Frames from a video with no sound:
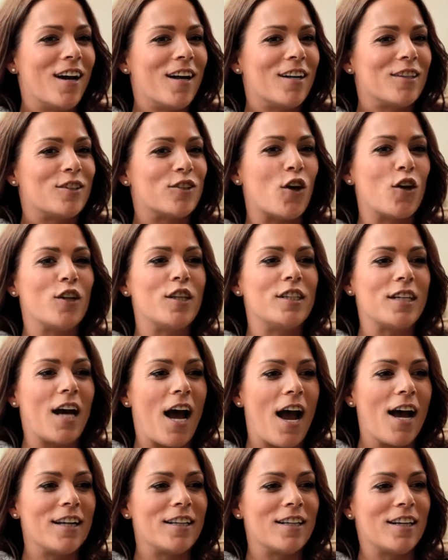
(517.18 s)
so the
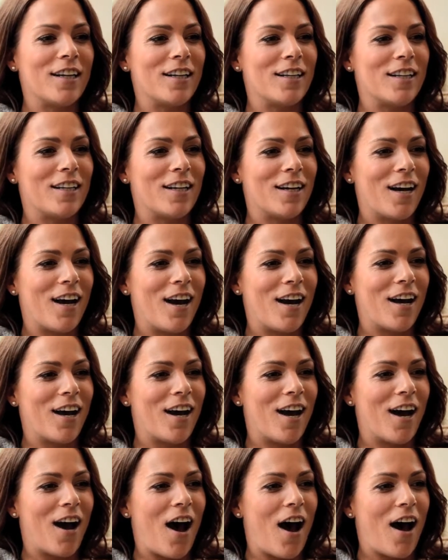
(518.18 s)
day
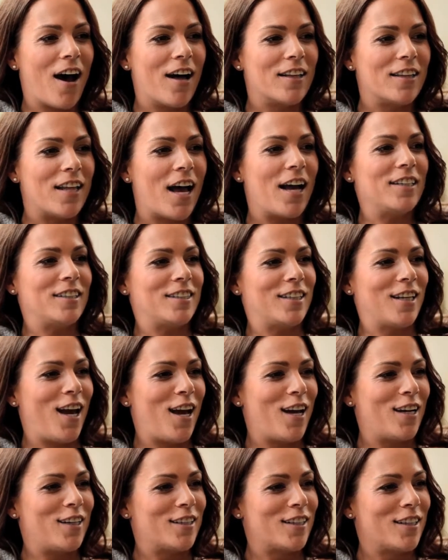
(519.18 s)
that...
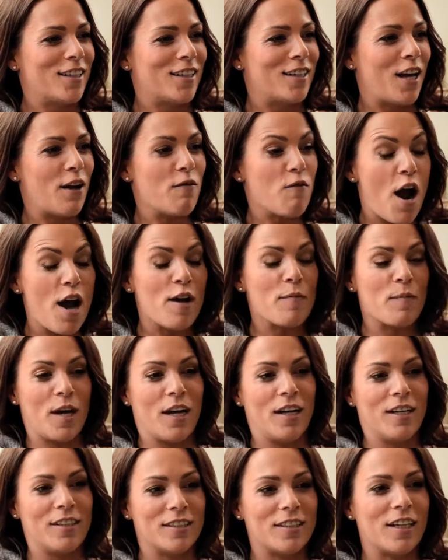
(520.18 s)
they rang
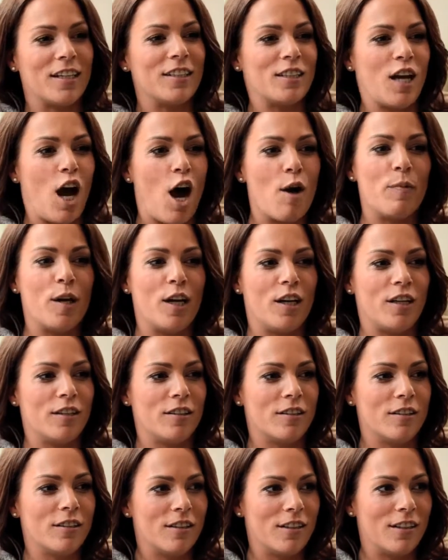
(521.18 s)
me and said to come
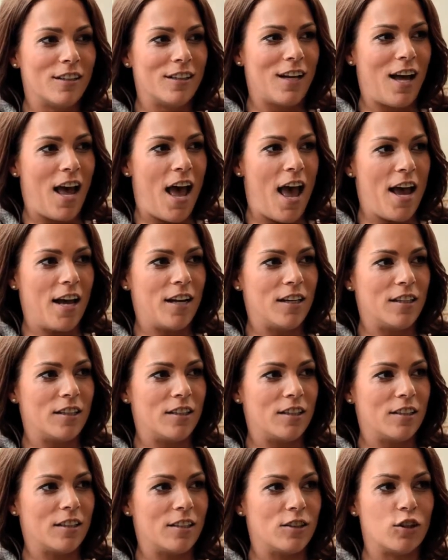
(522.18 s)
in
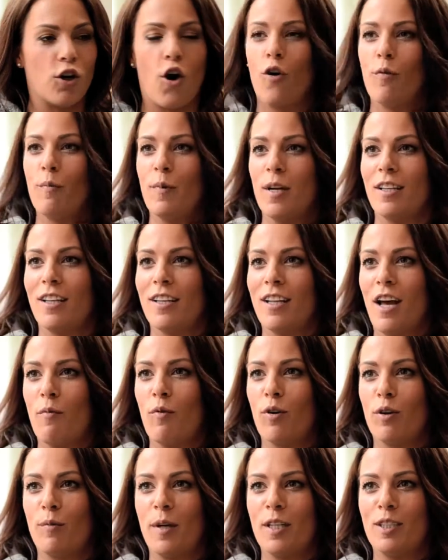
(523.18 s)
and told me that
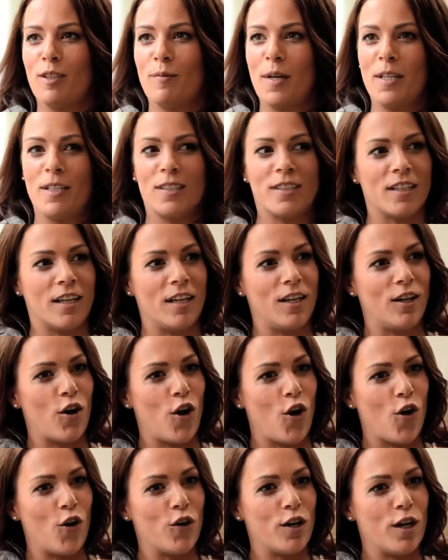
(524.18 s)
they wanted me to be the
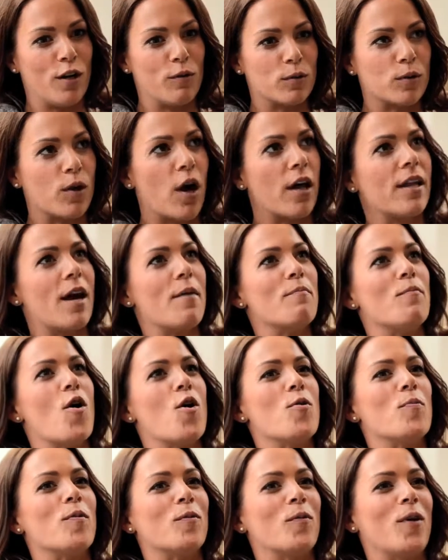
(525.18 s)
CEO. It was like that
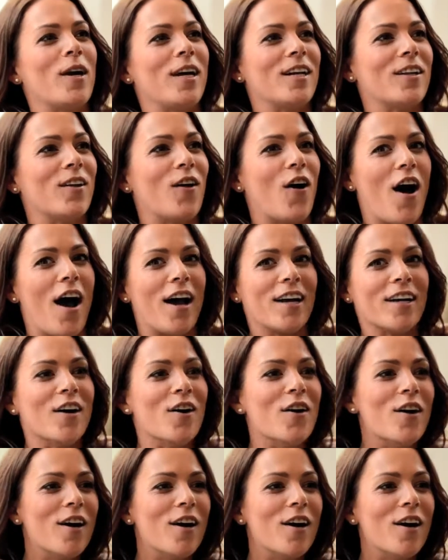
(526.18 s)
moment where you're like,